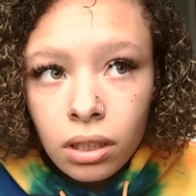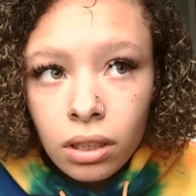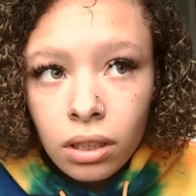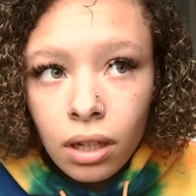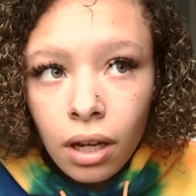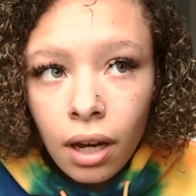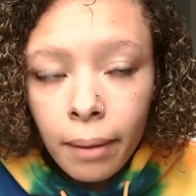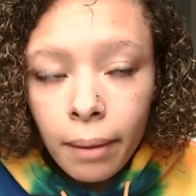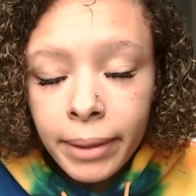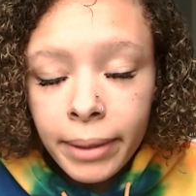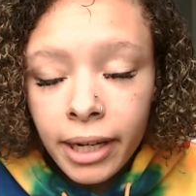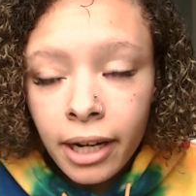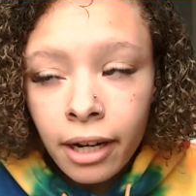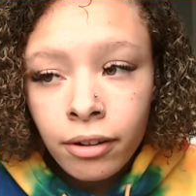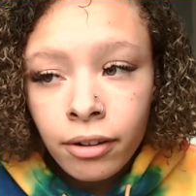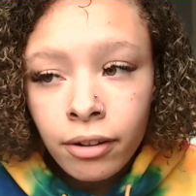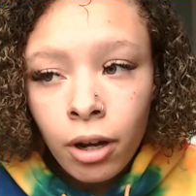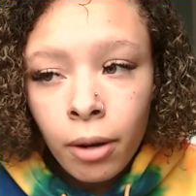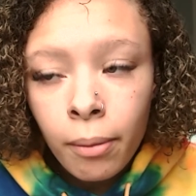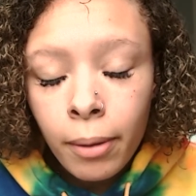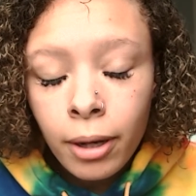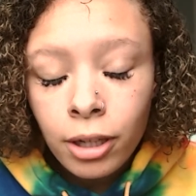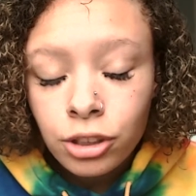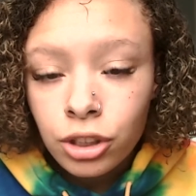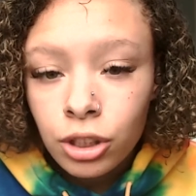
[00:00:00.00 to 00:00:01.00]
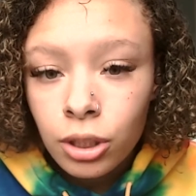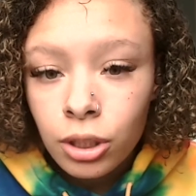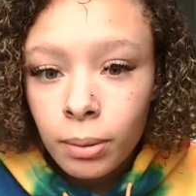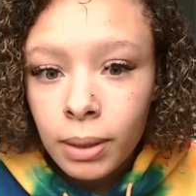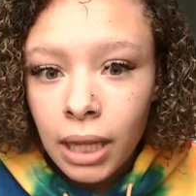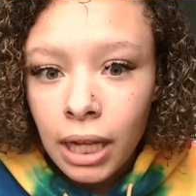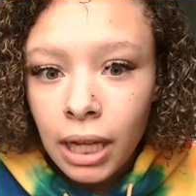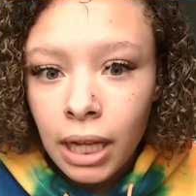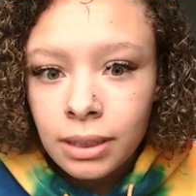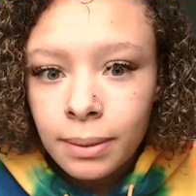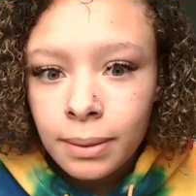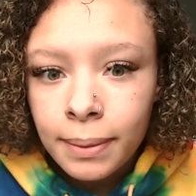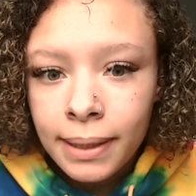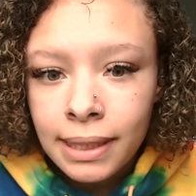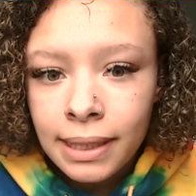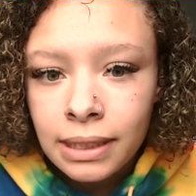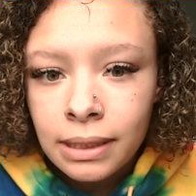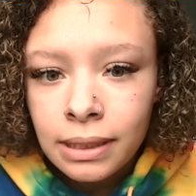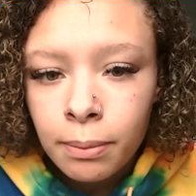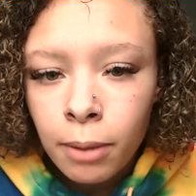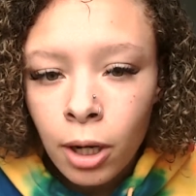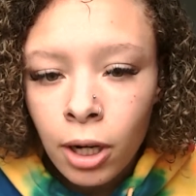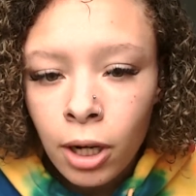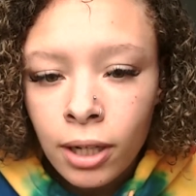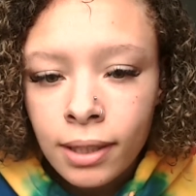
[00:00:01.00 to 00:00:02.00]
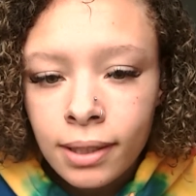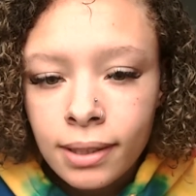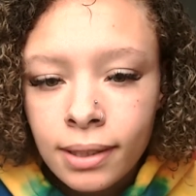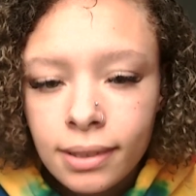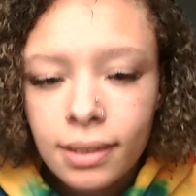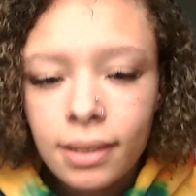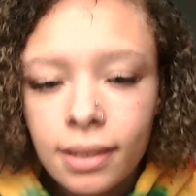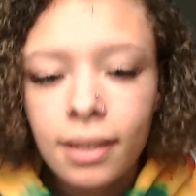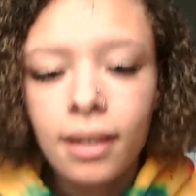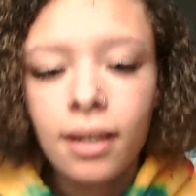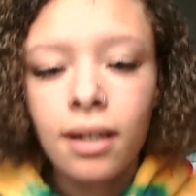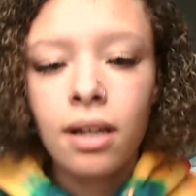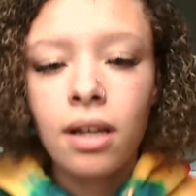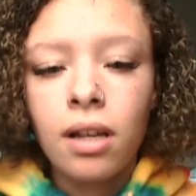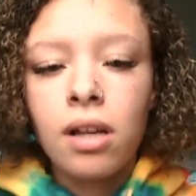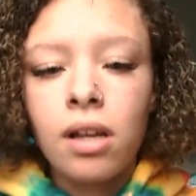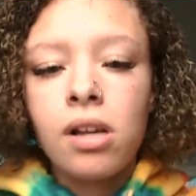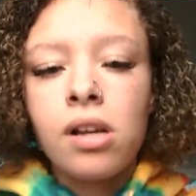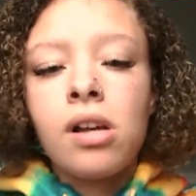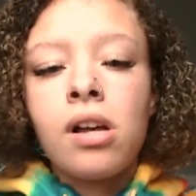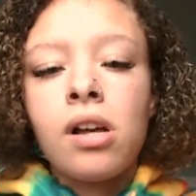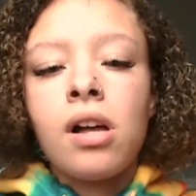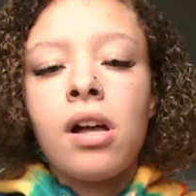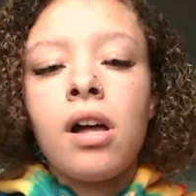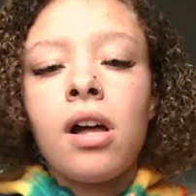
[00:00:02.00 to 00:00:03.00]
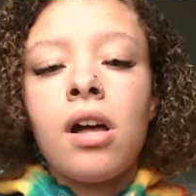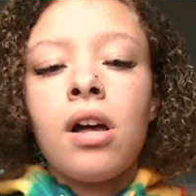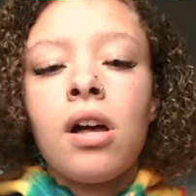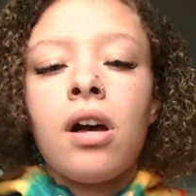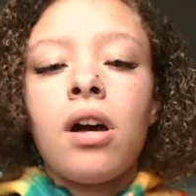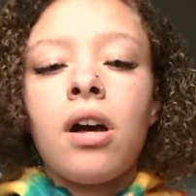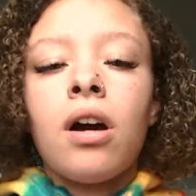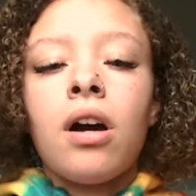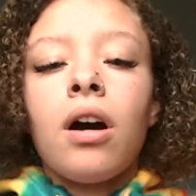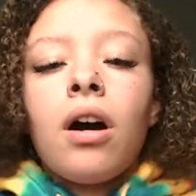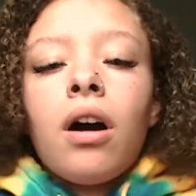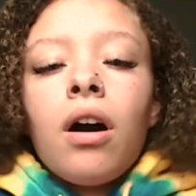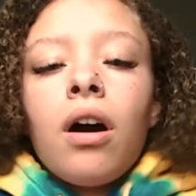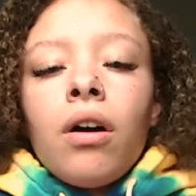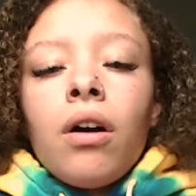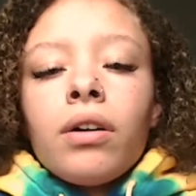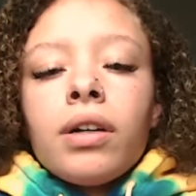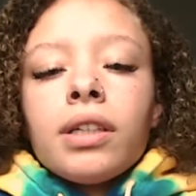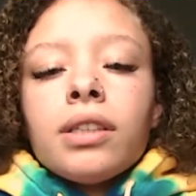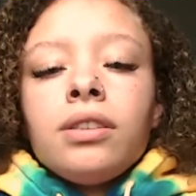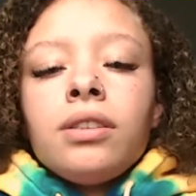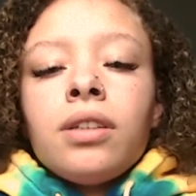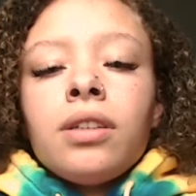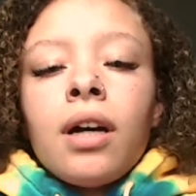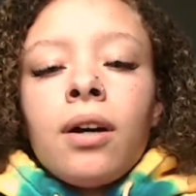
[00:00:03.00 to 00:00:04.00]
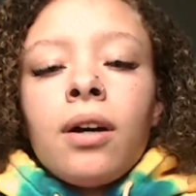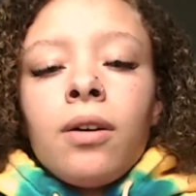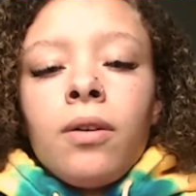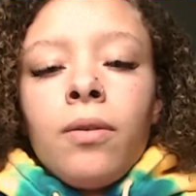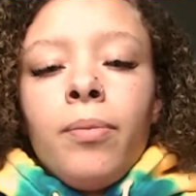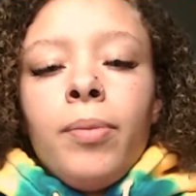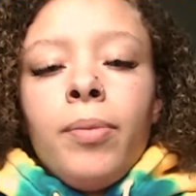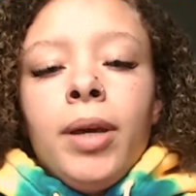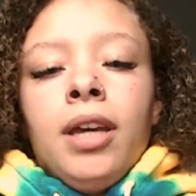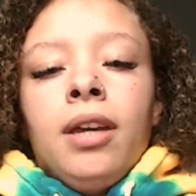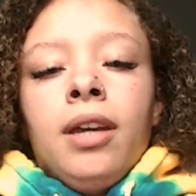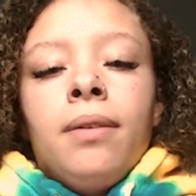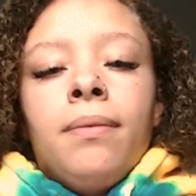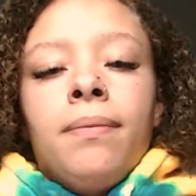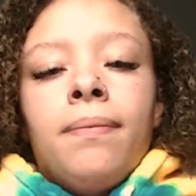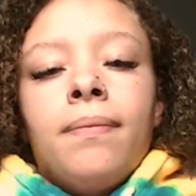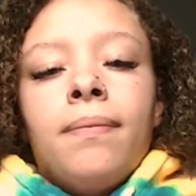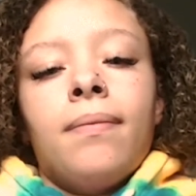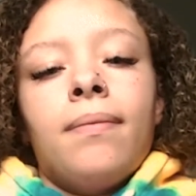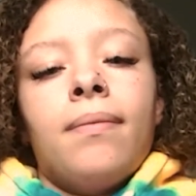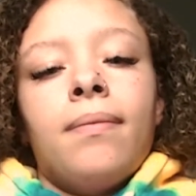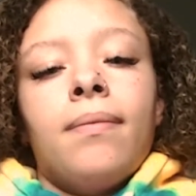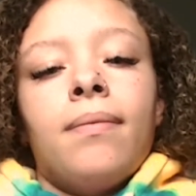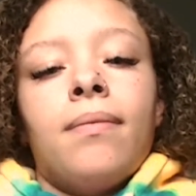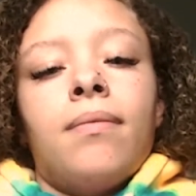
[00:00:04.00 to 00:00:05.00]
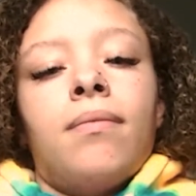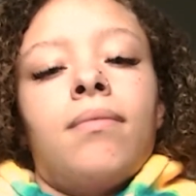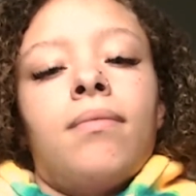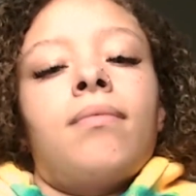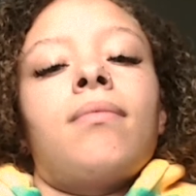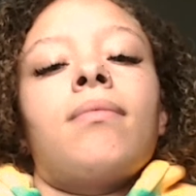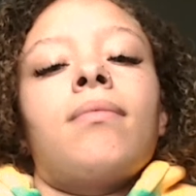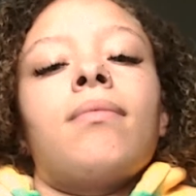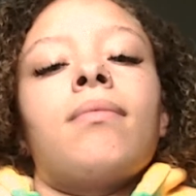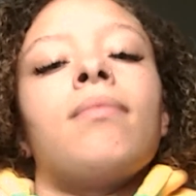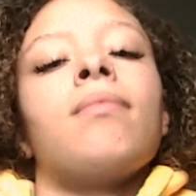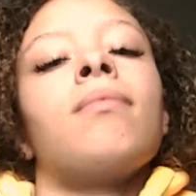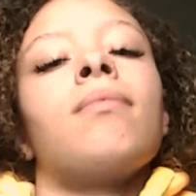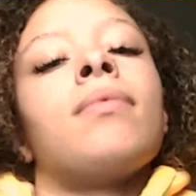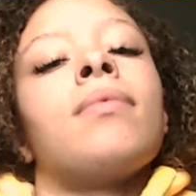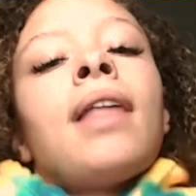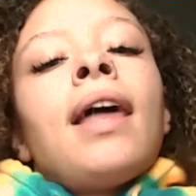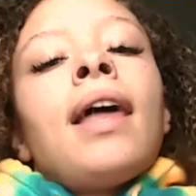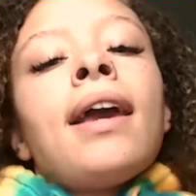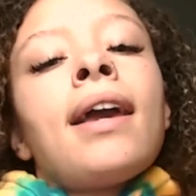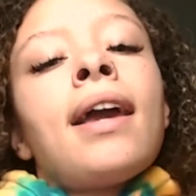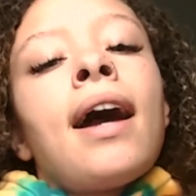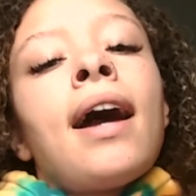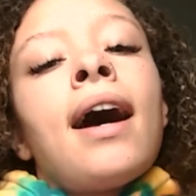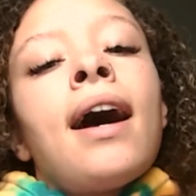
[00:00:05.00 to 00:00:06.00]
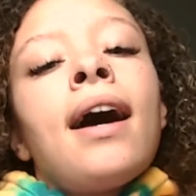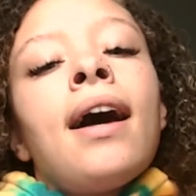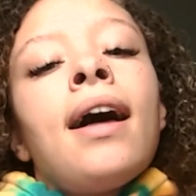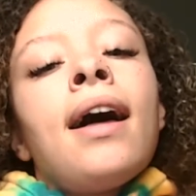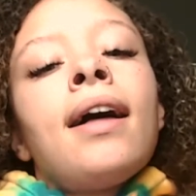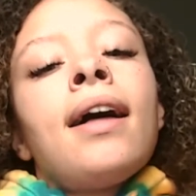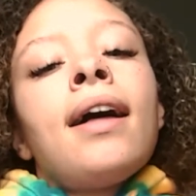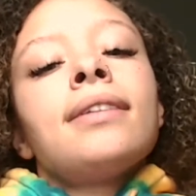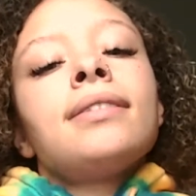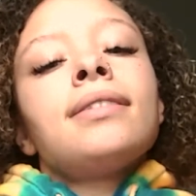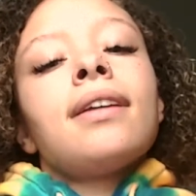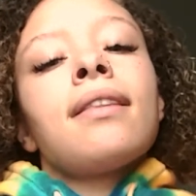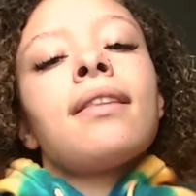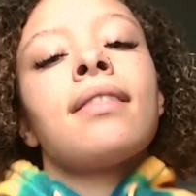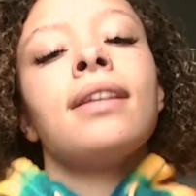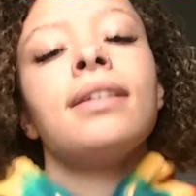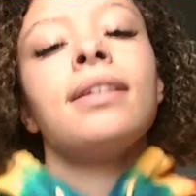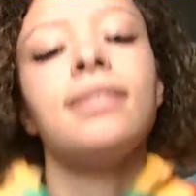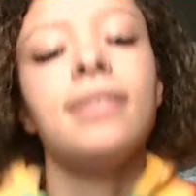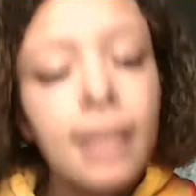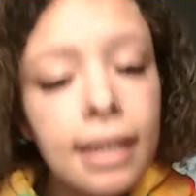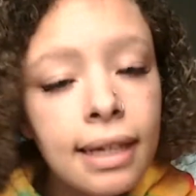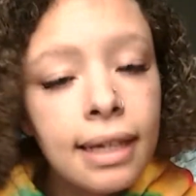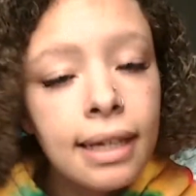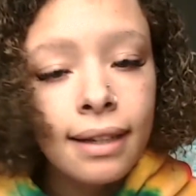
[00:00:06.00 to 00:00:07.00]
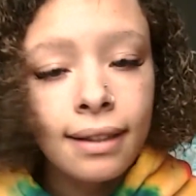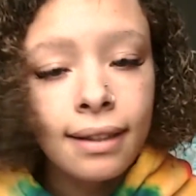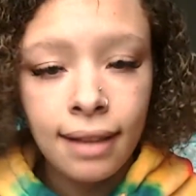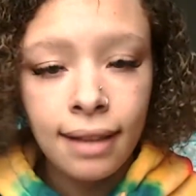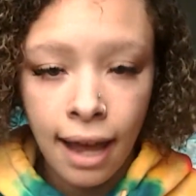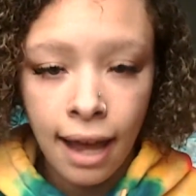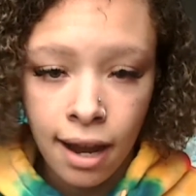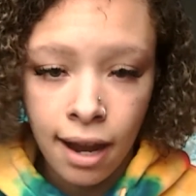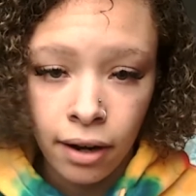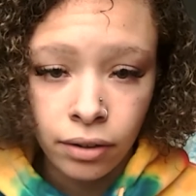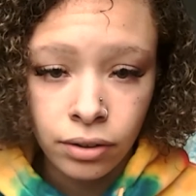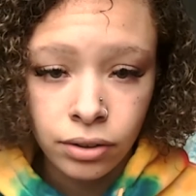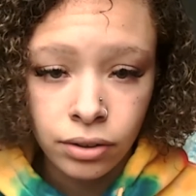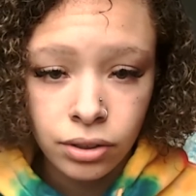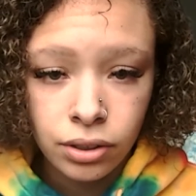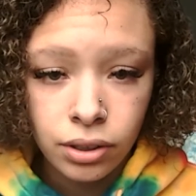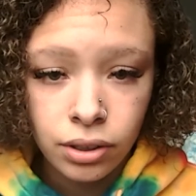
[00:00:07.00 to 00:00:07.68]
I mean, I don't know about you, but that's pretty smart. Okeechobee. They got the Tea Lounge.